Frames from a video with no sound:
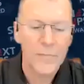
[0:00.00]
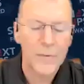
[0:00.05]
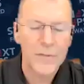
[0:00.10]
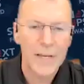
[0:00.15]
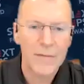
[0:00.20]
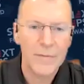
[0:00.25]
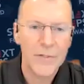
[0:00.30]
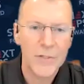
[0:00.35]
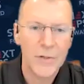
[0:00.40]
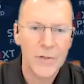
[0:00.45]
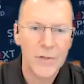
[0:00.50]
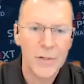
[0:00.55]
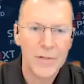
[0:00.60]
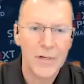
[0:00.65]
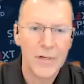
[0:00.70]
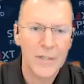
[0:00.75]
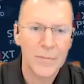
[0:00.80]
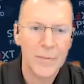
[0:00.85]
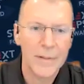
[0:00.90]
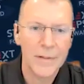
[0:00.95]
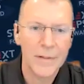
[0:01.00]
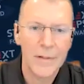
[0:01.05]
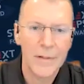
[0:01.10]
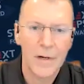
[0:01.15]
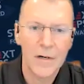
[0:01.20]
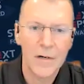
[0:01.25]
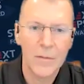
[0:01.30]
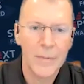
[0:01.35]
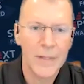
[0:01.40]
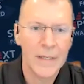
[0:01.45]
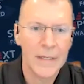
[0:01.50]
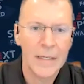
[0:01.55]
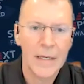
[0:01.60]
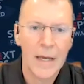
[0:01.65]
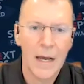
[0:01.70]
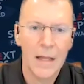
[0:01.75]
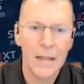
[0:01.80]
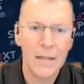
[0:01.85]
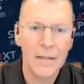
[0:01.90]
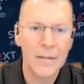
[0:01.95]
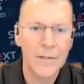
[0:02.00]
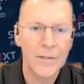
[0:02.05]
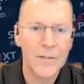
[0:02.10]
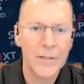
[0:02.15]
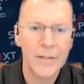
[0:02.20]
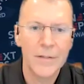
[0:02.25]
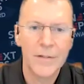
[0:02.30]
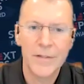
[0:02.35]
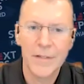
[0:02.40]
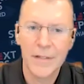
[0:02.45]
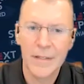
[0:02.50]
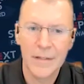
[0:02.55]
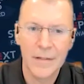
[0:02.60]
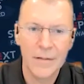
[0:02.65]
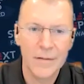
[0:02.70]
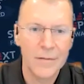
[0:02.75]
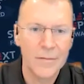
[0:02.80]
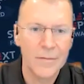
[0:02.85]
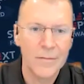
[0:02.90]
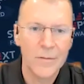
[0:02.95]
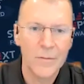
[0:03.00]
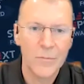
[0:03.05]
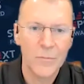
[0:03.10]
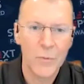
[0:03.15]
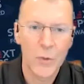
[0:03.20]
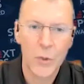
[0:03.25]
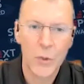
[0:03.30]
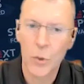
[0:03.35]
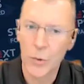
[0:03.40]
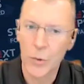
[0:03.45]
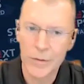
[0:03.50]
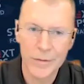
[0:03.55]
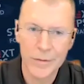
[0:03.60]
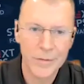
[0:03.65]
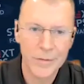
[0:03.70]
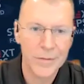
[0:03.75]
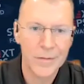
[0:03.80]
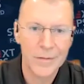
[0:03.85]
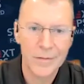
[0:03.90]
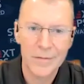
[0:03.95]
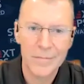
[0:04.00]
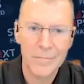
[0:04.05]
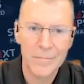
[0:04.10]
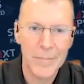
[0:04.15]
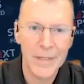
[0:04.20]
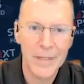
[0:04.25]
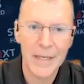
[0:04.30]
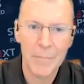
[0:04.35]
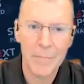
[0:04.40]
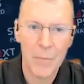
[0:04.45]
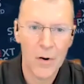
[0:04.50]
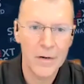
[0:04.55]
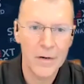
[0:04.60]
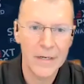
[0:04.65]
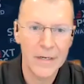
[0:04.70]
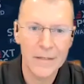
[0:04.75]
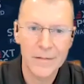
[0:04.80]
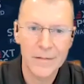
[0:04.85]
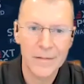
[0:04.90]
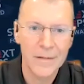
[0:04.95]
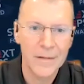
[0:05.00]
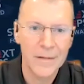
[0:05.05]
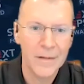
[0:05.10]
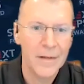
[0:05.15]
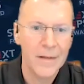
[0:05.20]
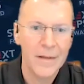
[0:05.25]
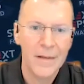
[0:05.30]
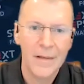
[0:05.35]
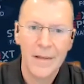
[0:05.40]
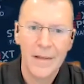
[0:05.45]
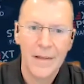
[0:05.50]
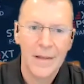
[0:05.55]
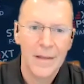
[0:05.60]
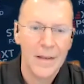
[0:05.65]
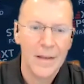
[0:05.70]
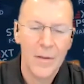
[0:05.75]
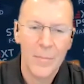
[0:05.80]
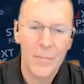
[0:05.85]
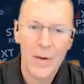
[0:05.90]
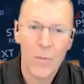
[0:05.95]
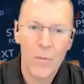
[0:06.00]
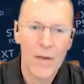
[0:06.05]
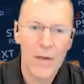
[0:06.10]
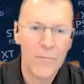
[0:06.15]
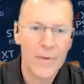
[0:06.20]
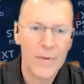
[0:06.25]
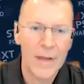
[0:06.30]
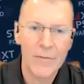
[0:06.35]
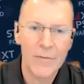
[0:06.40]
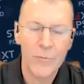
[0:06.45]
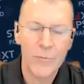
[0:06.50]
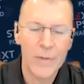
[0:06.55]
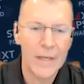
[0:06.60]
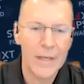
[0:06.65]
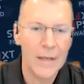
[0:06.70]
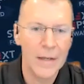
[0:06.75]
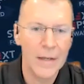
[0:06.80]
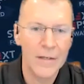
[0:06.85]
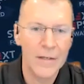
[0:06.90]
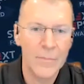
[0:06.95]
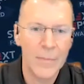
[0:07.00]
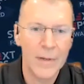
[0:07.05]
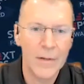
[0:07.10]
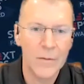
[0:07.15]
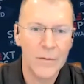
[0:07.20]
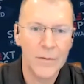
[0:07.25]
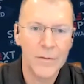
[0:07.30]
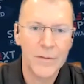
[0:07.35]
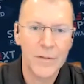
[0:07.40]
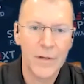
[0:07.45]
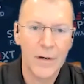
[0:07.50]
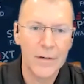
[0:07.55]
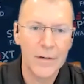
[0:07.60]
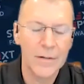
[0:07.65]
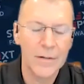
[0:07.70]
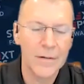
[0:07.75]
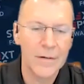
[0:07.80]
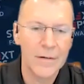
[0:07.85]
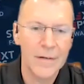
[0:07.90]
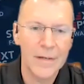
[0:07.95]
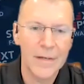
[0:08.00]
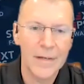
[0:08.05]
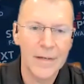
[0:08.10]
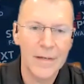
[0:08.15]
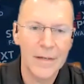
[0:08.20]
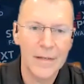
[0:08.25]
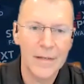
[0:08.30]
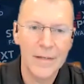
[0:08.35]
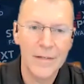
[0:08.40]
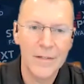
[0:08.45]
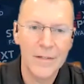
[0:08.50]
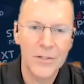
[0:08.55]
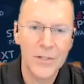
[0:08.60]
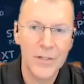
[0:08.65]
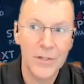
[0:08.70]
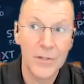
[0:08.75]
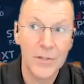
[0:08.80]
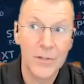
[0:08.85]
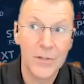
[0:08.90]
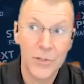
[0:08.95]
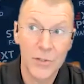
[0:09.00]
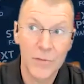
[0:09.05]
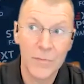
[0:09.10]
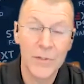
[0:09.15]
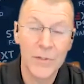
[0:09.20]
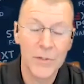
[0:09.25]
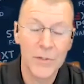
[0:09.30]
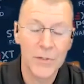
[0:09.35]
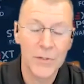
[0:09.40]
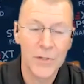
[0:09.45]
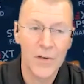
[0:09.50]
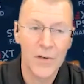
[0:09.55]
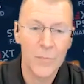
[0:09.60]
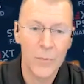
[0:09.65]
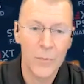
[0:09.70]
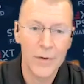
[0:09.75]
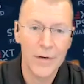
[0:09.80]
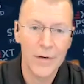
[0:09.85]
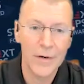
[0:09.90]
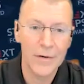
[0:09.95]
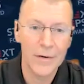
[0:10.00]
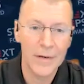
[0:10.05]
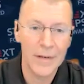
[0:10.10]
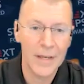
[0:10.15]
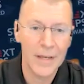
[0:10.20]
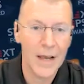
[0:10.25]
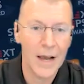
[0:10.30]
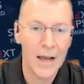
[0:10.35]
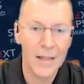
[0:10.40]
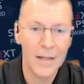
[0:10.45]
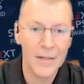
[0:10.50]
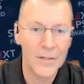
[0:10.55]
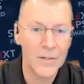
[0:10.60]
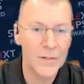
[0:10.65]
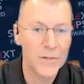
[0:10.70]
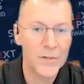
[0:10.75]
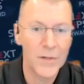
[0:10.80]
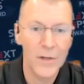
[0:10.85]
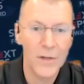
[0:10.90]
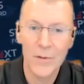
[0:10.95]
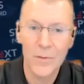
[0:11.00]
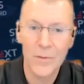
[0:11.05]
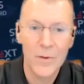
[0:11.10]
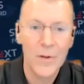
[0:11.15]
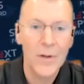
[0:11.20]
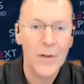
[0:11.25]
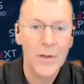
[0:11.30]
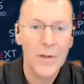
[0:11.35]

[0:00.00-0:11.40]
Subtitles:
half of the show, you talked about your daughter being in college and seeing recruiters being at parties. My wife and I have 3 kids, and my oldest daughter, she's just finished her sophomore year in college. And so